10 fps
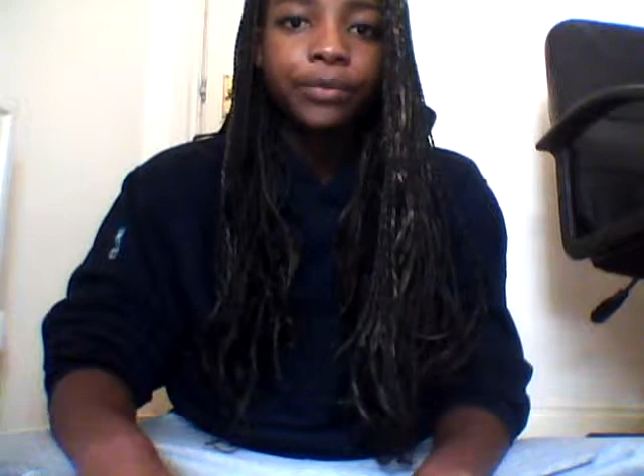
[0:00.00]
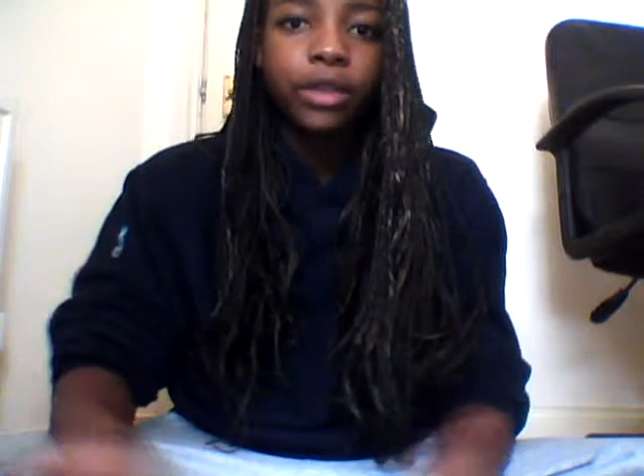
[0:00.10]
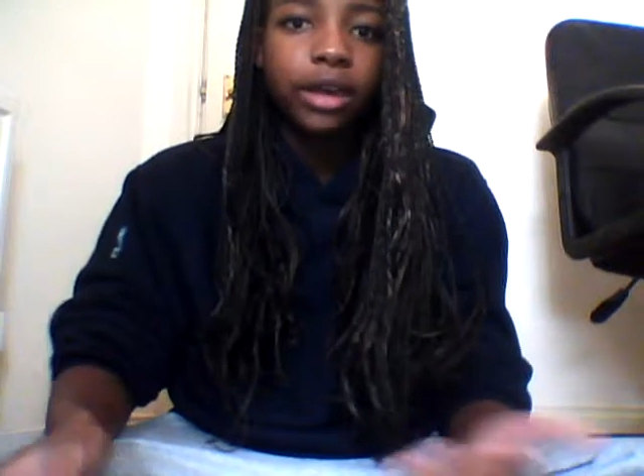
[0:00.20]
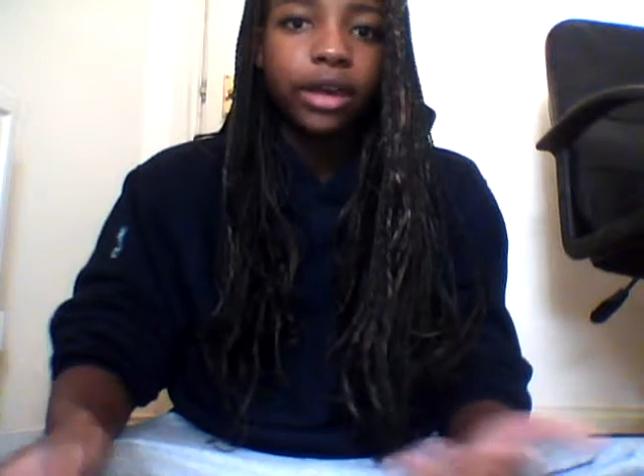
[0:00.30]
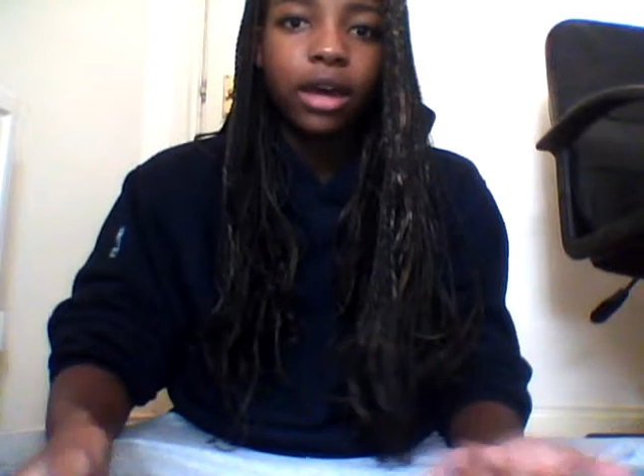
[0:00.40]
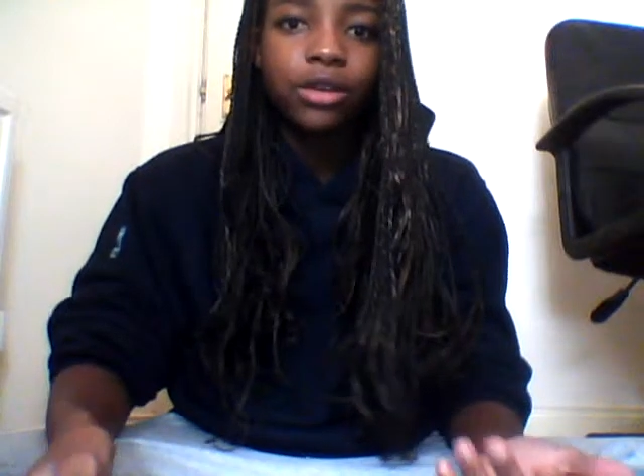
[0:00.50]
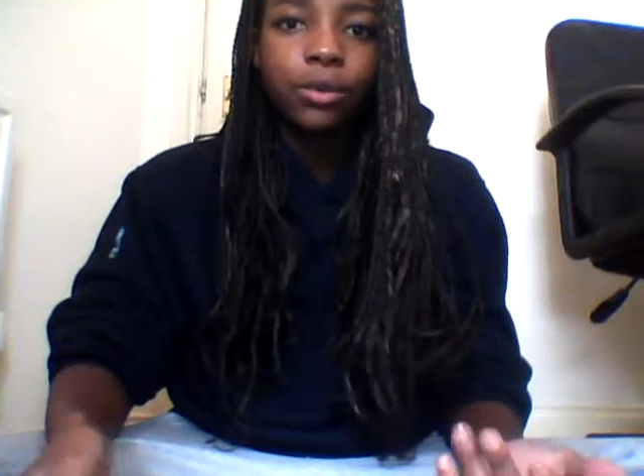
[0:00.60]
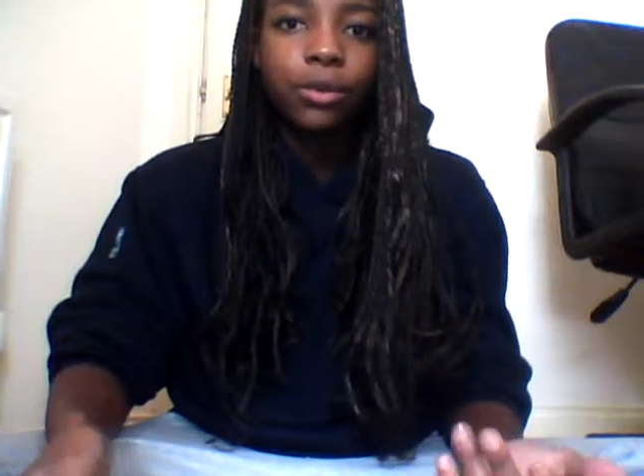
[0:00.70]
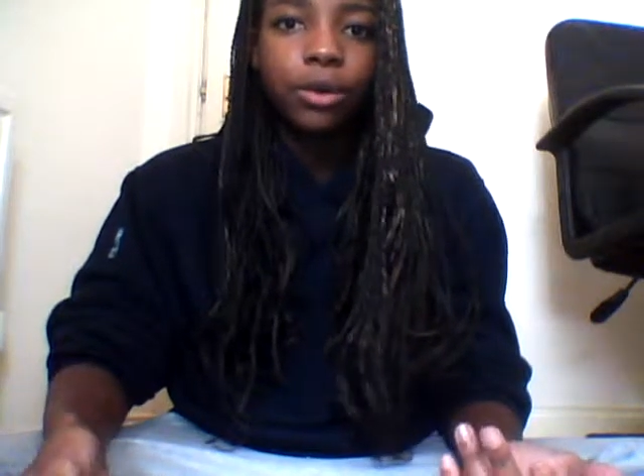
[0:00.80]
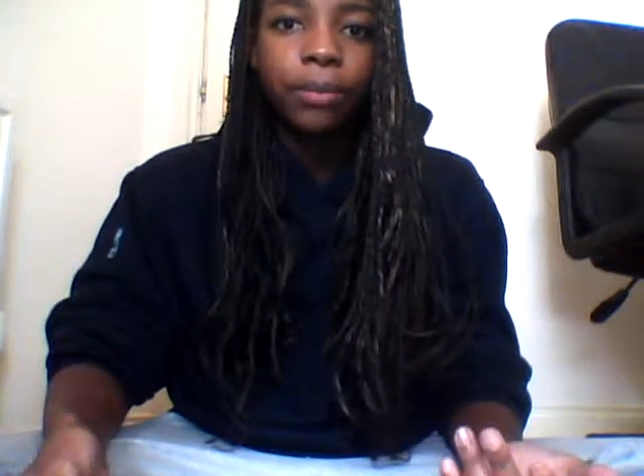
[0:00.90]
Like under
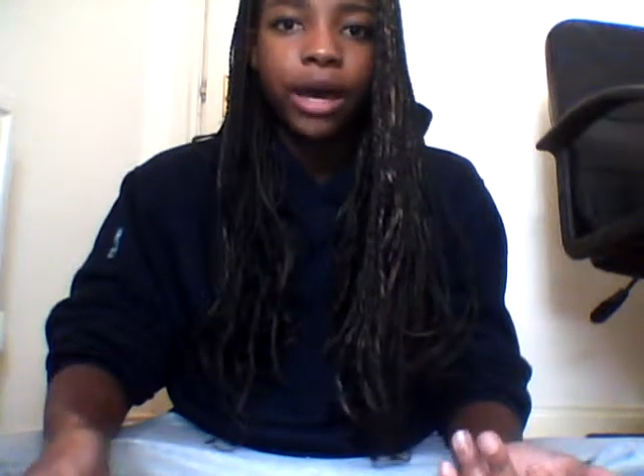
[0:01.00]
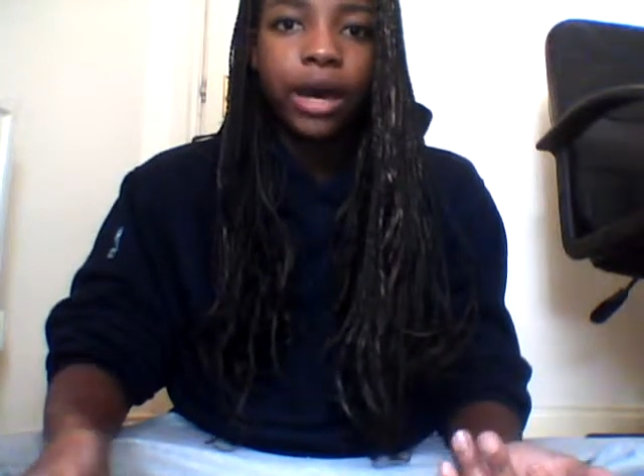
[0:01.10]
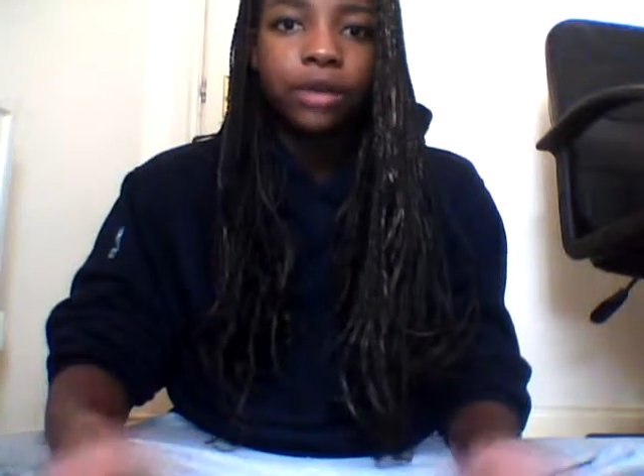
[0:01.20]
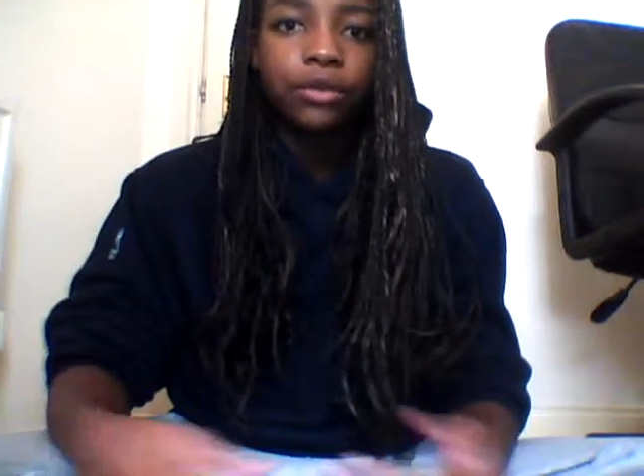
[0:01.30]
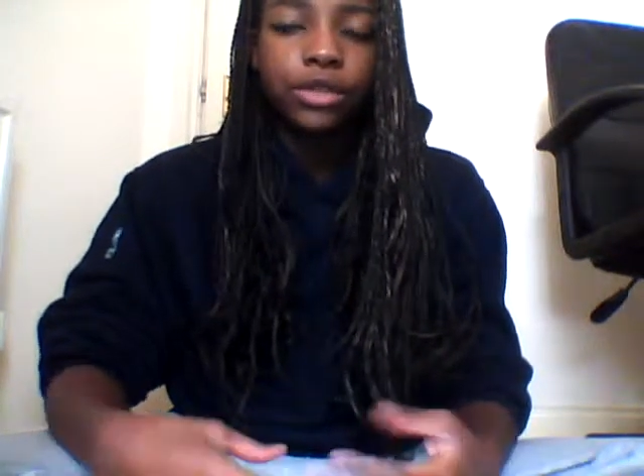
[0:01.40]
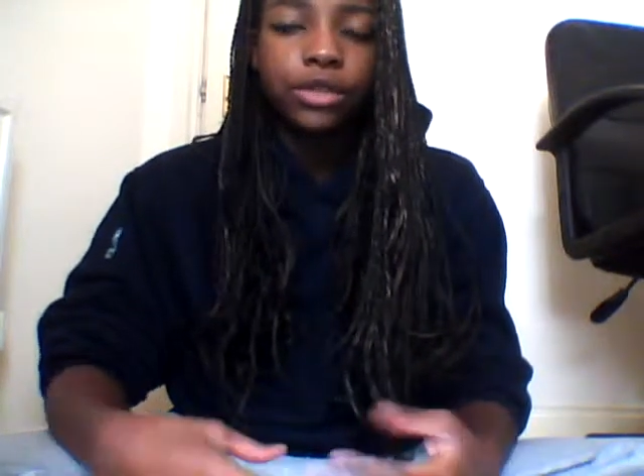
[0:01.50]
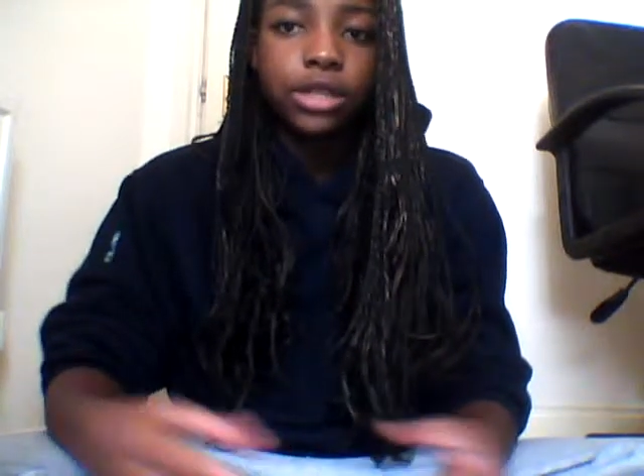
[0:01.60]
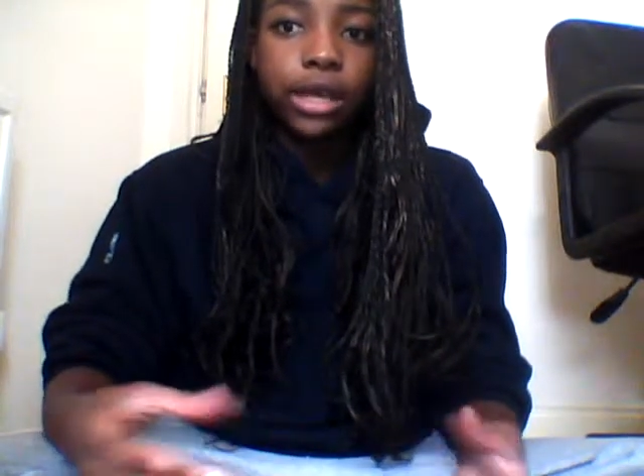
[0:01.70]
one pound for just